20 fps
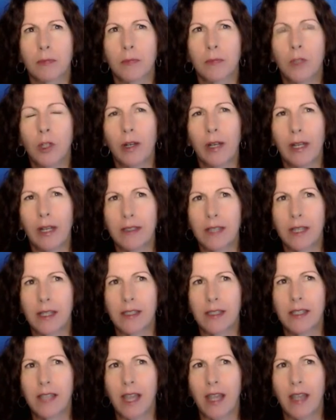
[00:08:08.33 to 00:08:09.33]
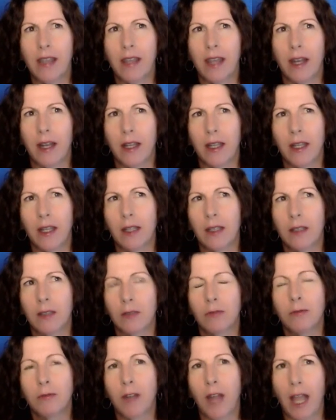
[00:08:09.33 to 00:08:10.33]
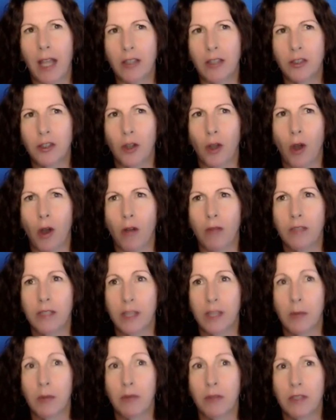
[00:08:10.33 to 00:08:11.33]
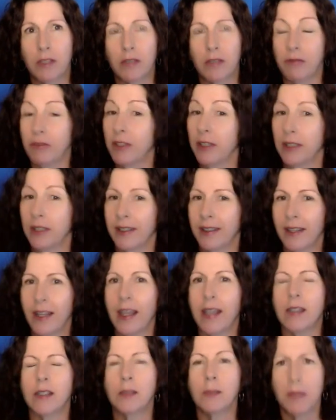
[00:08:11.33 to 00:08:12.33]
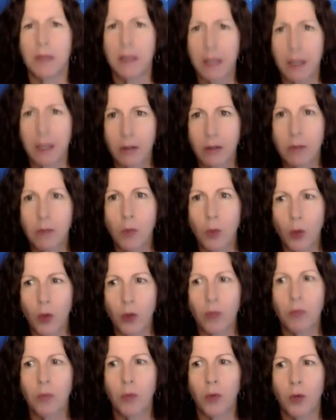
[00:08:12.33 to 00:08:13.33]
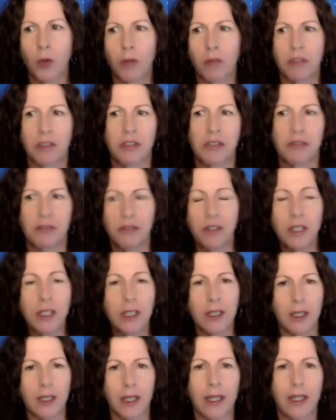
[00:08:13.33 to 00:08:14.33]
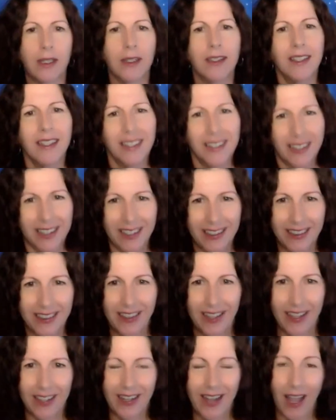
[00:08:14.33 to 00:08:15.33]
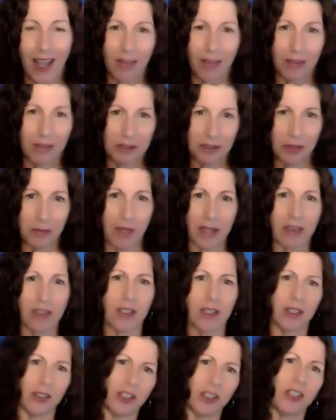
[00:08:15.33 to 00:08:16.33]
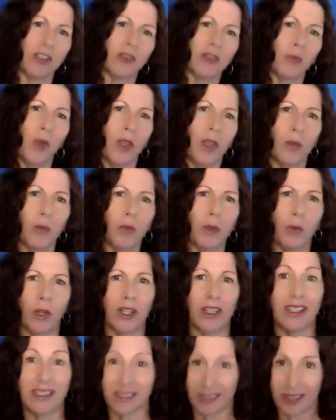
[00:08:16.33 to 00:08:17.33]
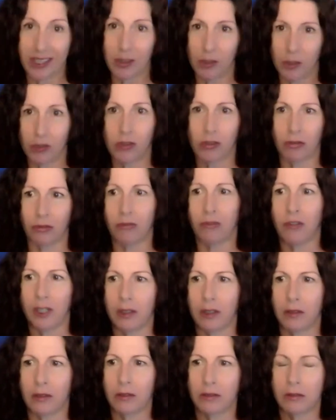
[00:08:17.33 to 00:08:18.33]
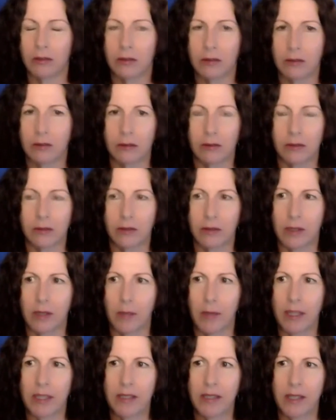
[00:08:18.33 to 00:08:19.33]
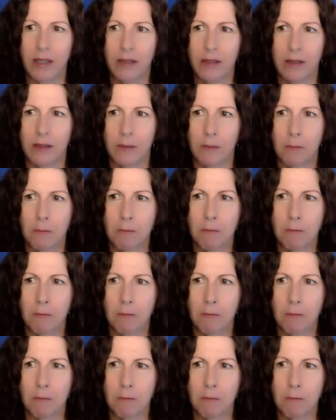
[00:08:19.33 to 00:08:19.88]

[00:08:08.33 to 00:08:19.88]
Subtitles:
as I say that, I get a little flash of some of us are feeling less, but there are more and more of us feeling and then having to make the decision whether we want to continue to feel. Does that make sense?